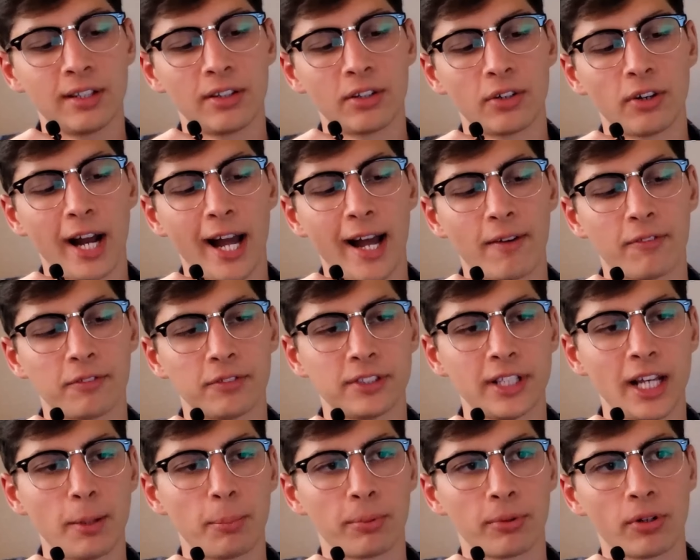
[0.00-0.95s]
the graph
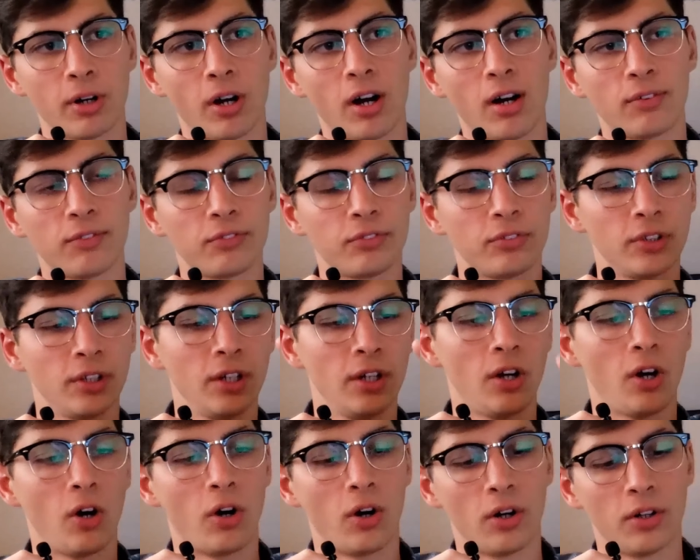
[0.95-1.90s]
taper off
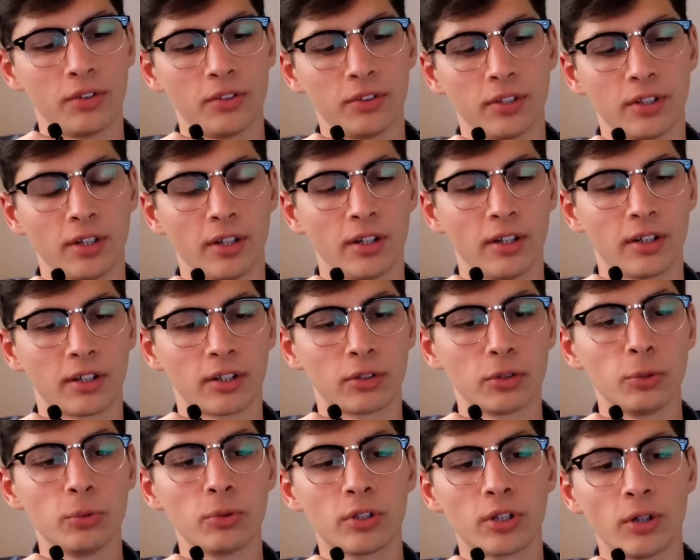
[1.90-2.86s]
on the
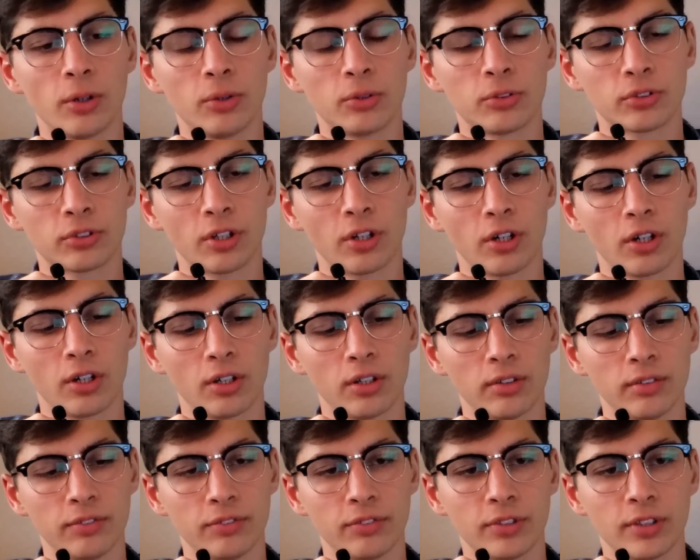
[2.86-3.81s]
glucose
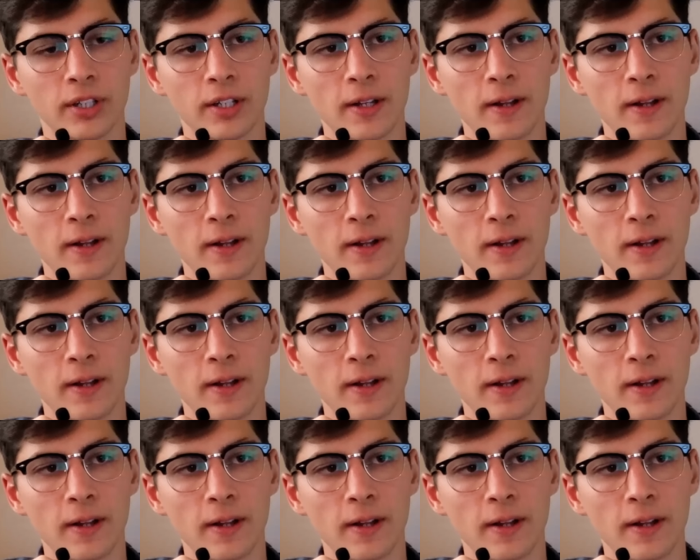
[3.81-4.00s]
curve